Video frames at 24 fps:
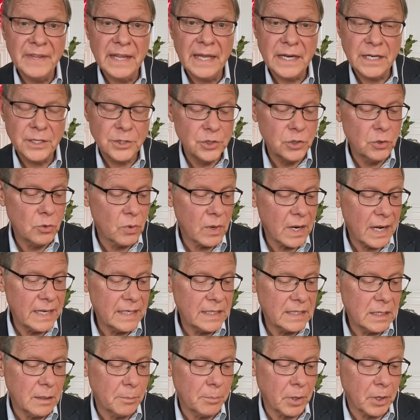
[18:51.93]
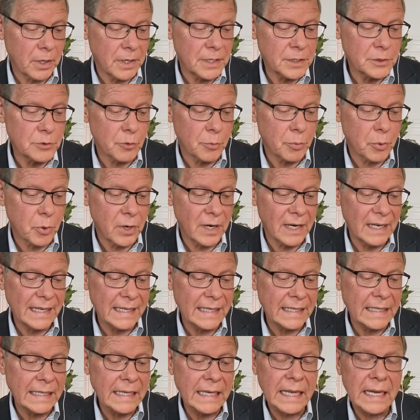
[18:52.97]
and as you write, uh, Barton is
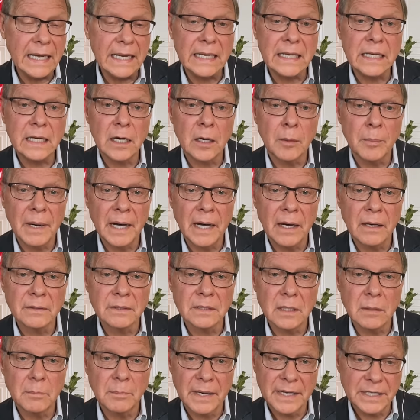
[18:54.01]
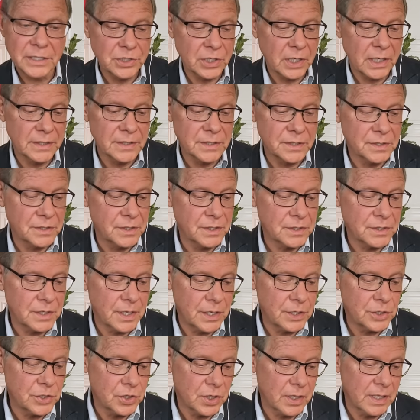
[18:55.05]
reportedly giddy about uh, Mike Johnson's
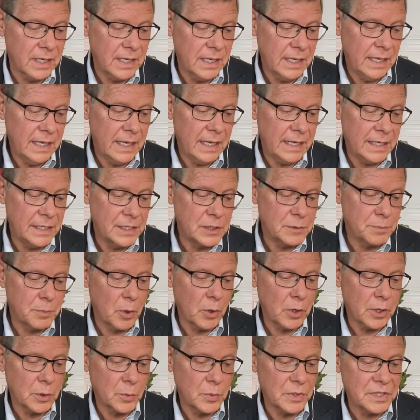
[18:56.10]
ascension, and he's spoken right.